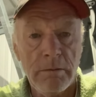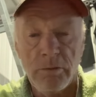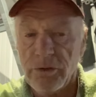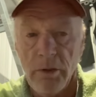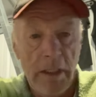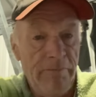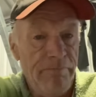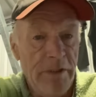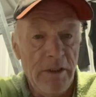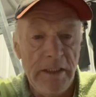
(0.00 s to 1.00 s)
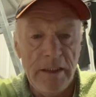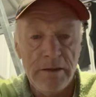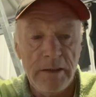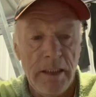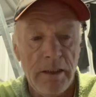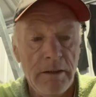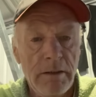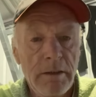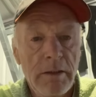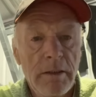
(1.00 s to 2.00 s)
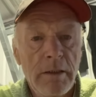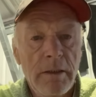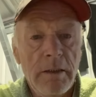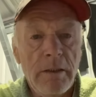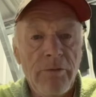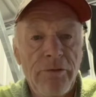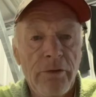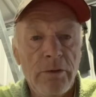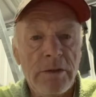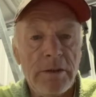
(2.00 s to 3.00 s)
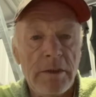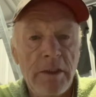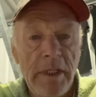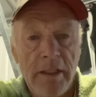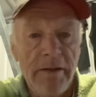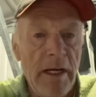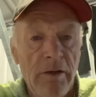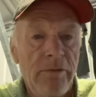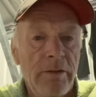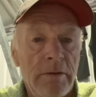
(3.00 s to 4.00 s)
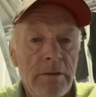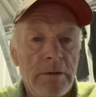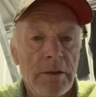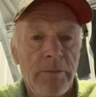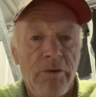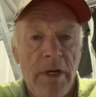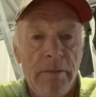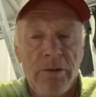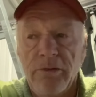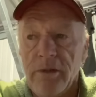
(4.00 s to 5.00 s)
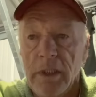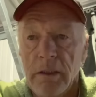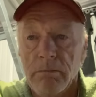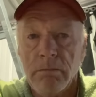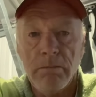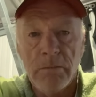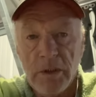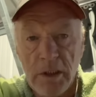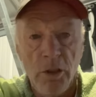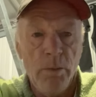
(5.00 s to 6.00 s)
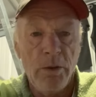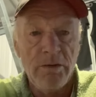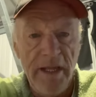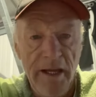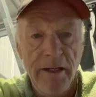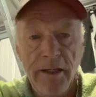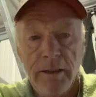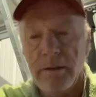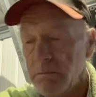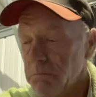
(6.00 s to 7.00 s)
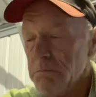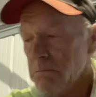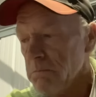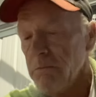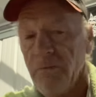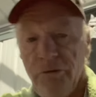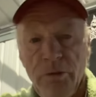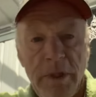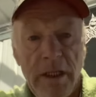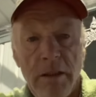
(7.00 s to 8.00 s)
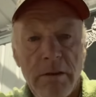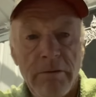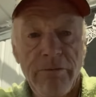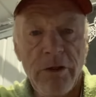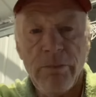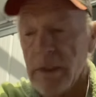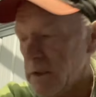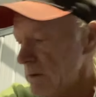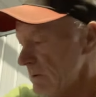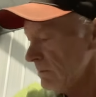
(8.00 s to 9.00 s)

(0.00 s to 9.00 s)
So I figured that's kind of suits 10,000 subscribers. A GoPro 10 for my first prize.